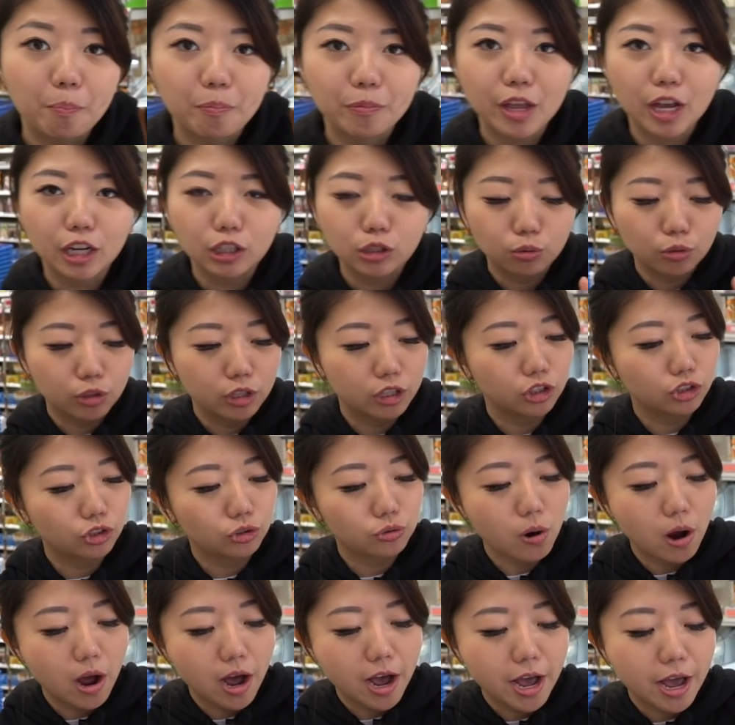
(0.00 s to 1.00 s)
Next, we're gonna
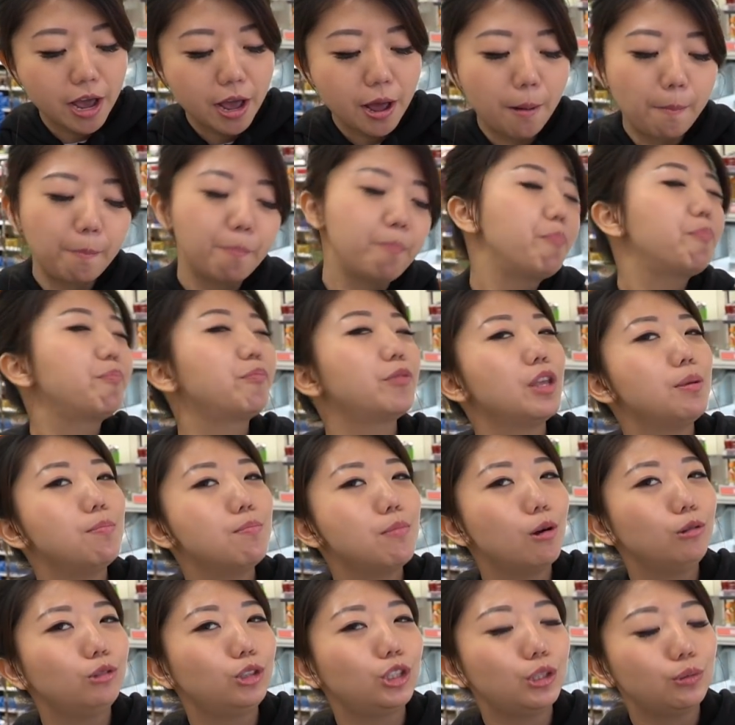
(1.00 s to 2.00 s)
try the
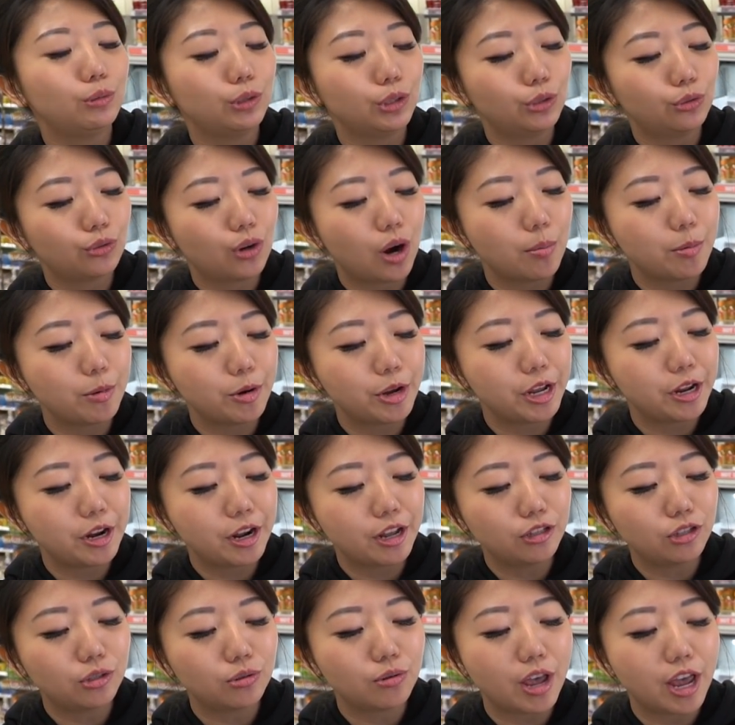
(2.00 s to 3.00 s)
mochi with strawberry in
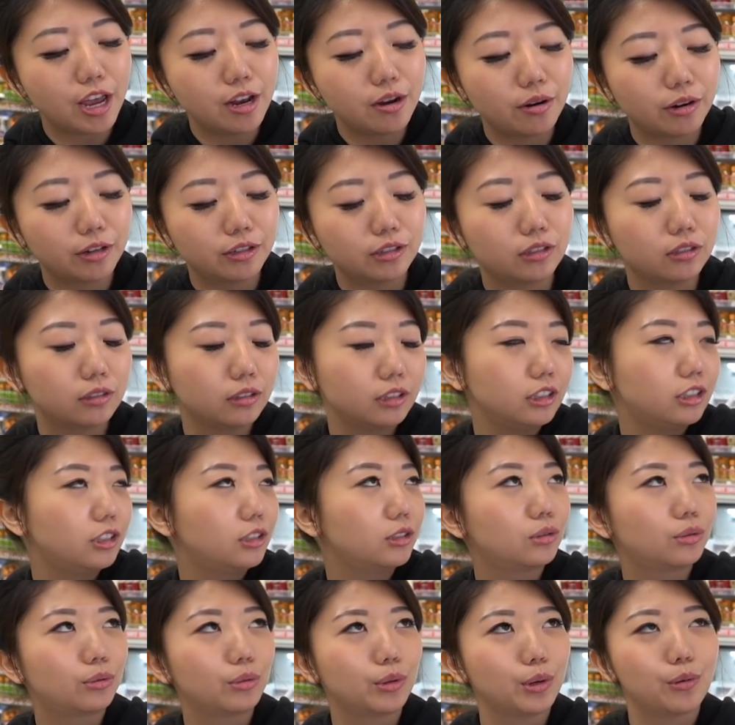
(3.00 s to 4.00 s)
it to end our
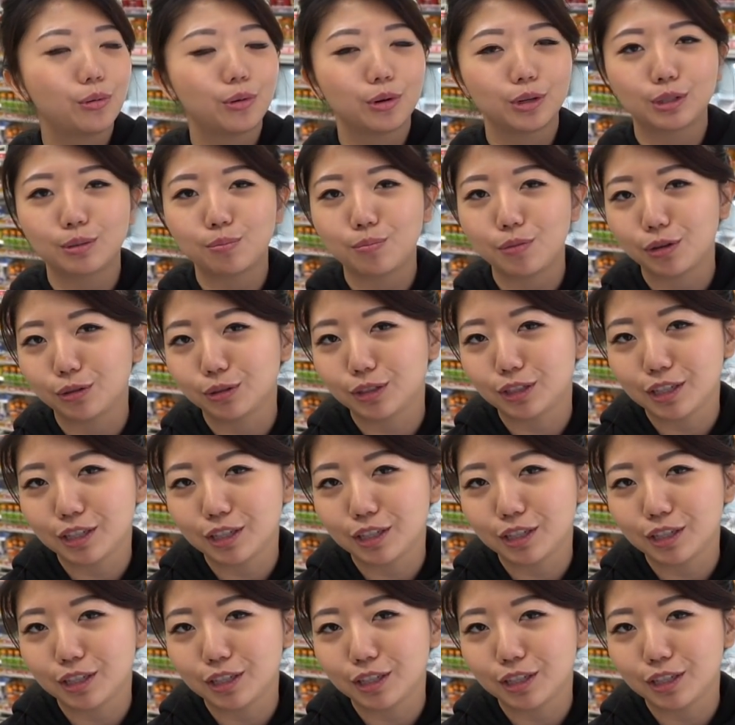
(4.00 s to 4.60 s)
delicious three-course meal